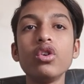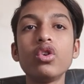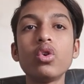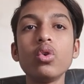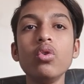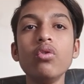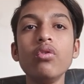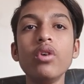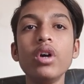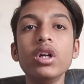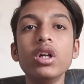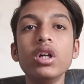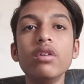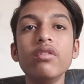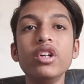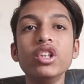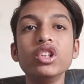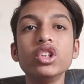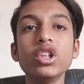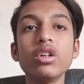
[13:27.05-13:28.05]
True
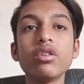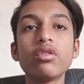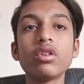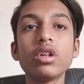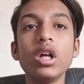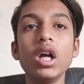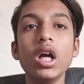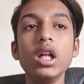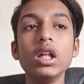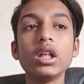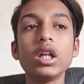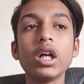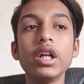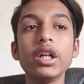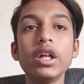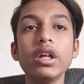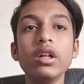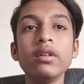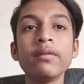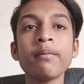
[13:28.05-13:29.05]
Ventures, L.
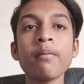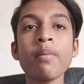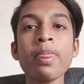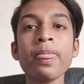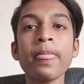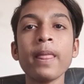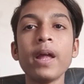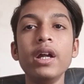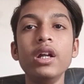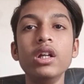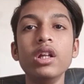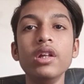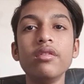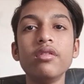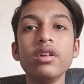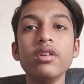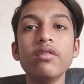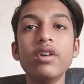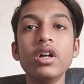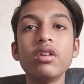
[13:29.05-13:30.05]
Curtin,
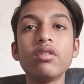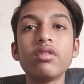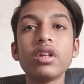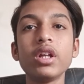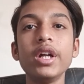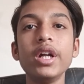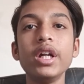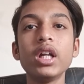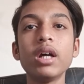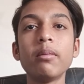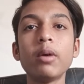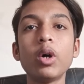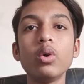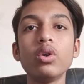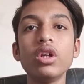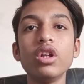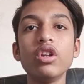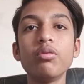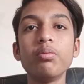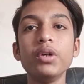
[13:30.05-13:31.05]
etc. What's great
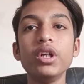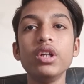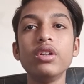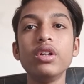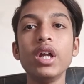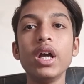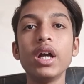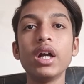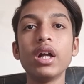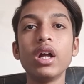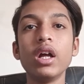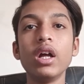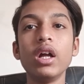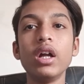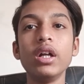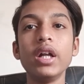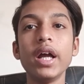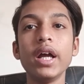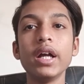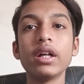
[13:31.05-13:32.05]
about this pitch
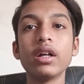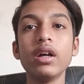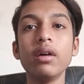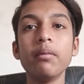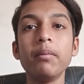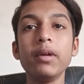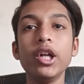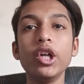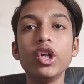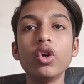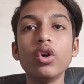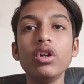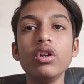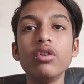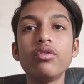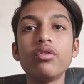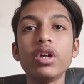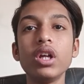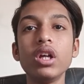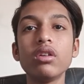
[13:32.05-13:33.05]
deck?
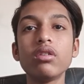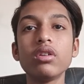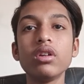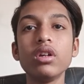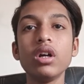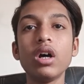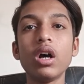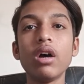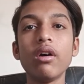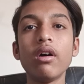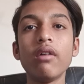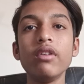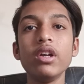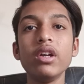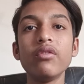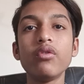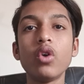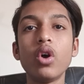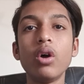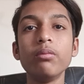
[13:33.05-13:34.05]
Peloton strays
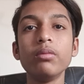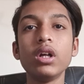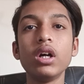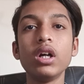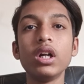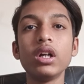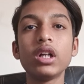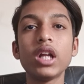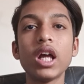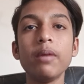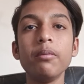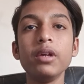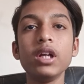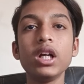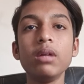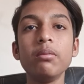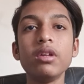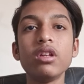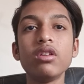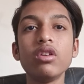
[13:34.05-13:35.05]
away from the
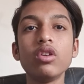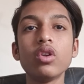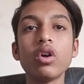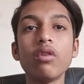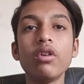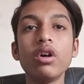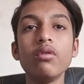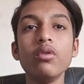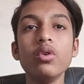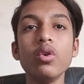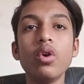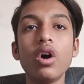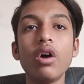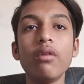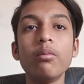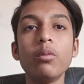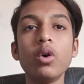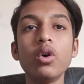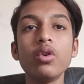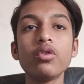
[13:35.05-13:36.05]
typical business overview
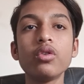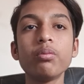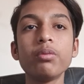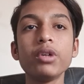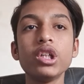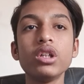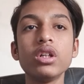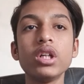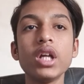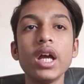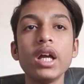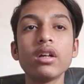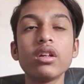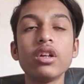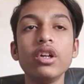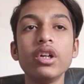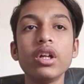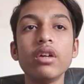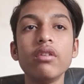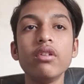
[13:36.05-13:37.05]
of most pitch deck.
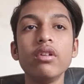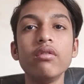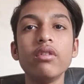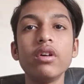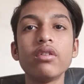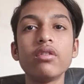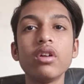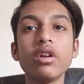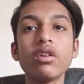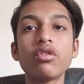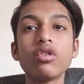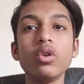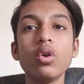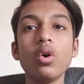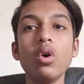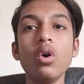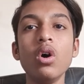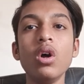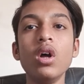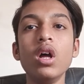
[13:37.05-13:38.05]
Investors
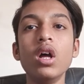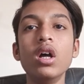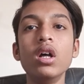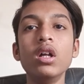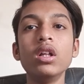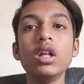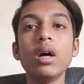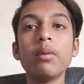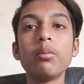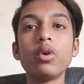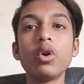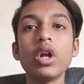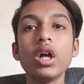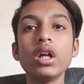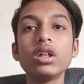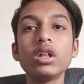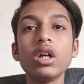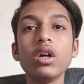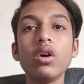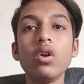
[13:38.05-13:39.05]
know the
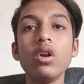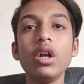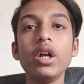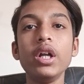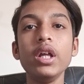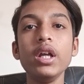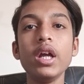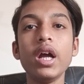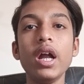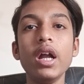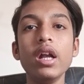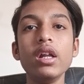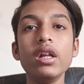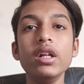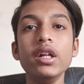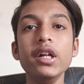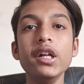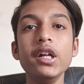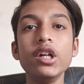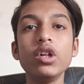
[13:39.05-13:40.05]
product already and
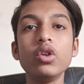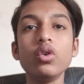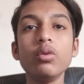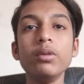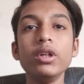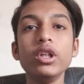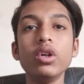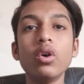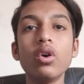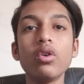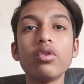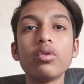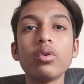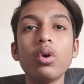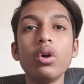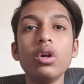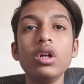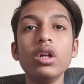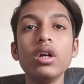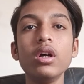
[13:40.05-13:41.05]
needed to be
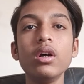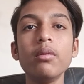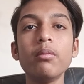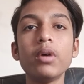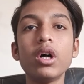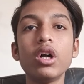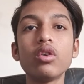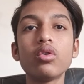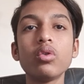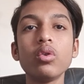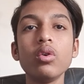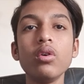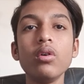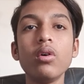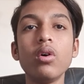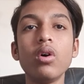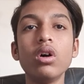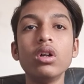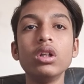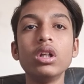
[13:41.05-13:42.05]
sold more so
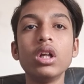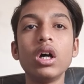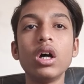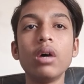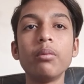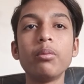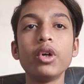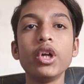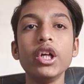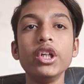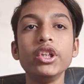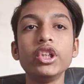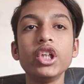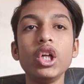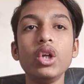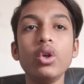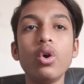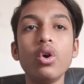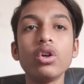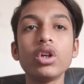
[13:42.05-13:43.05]
on the
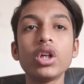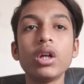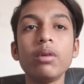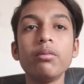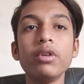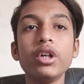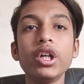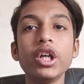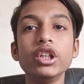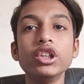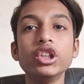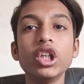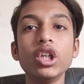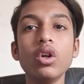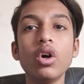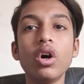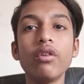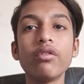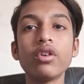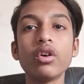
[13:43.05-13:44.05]
potential long-term
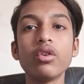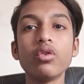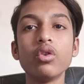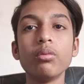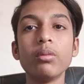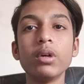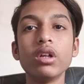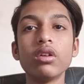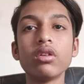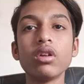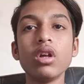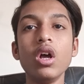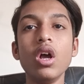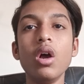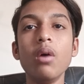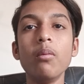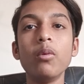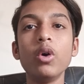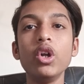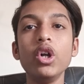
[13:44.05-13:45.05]
retention of customers.
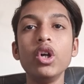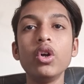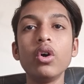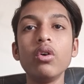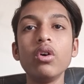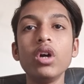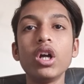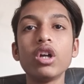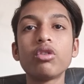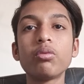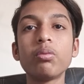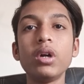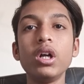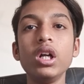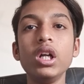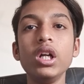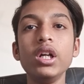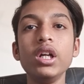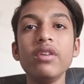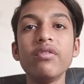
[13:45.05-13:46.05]
Peloton
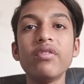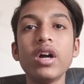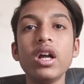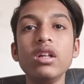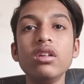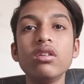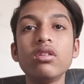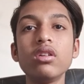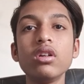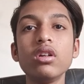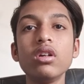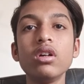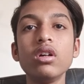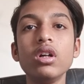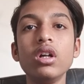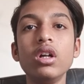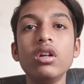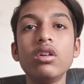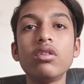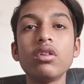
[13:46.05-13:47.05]
expertly defines
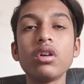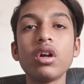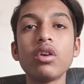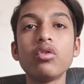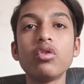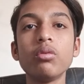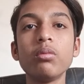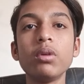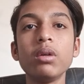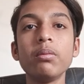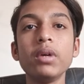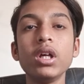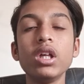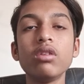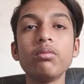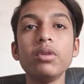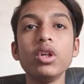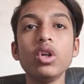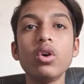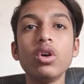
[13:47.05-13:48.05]
its customer
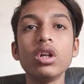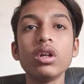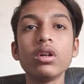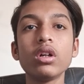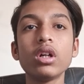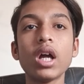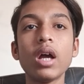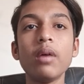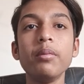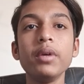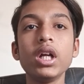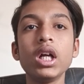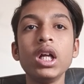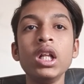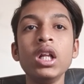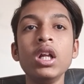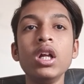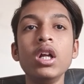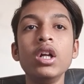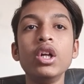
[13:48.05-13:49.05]
base beyond
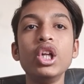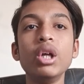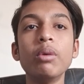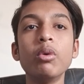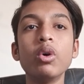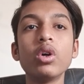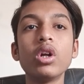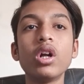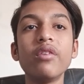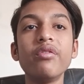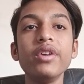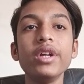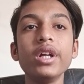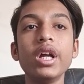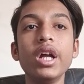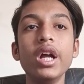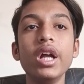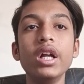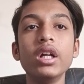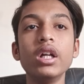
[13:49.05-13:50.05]
typical demographic
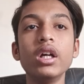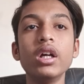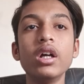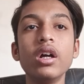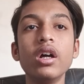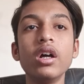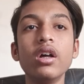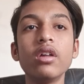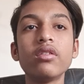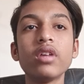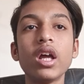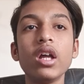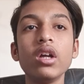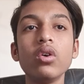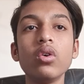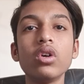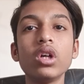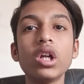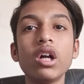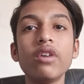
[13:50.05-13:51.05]
and
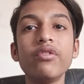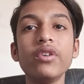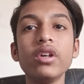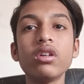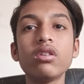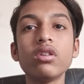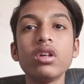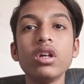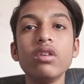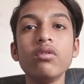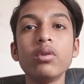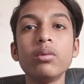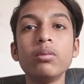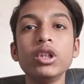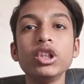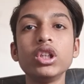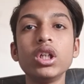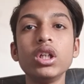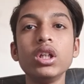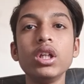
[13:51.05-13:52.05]
psychographics
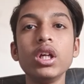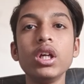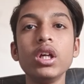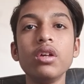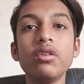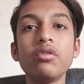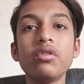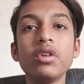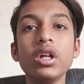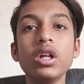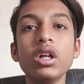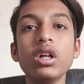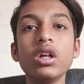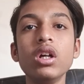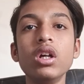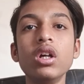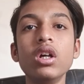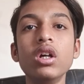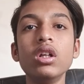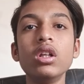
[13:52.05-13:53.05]
information. They string
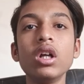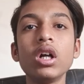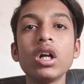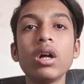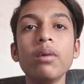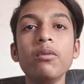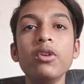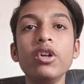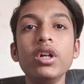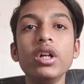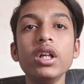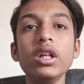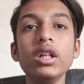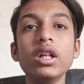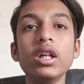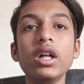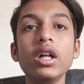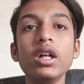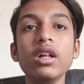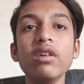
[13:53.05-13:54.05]
the community
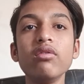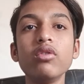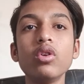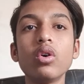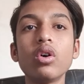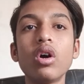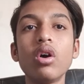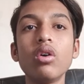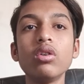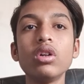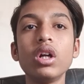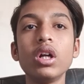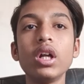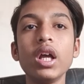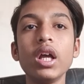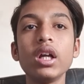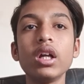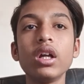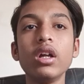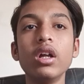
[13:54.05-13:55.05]
narrative throughout the
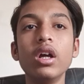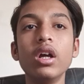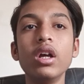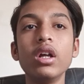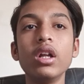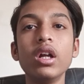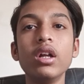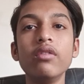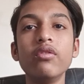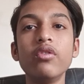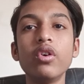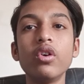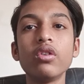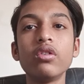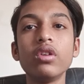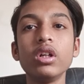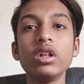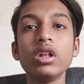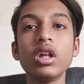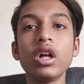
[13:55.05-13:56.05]
deck,
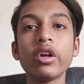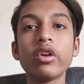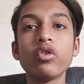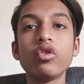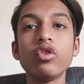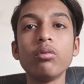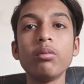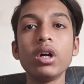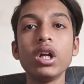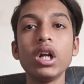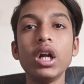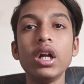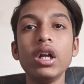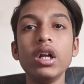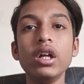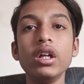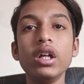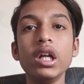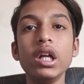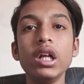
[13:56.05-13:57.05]
reinforcing the customer
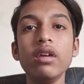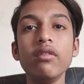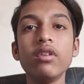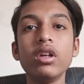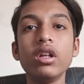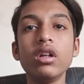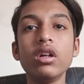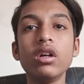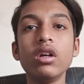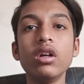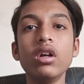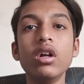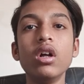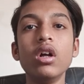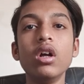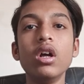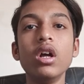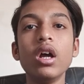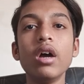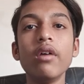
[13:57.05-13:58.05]
identity with
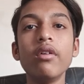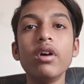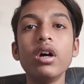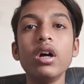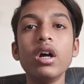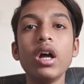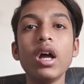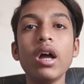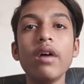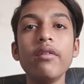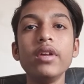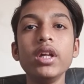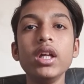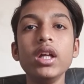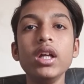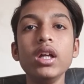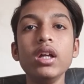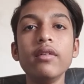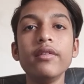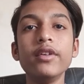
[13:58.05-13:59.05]

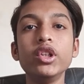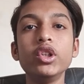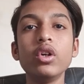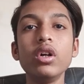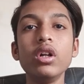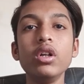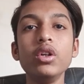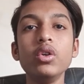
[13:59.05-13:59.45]
every visual.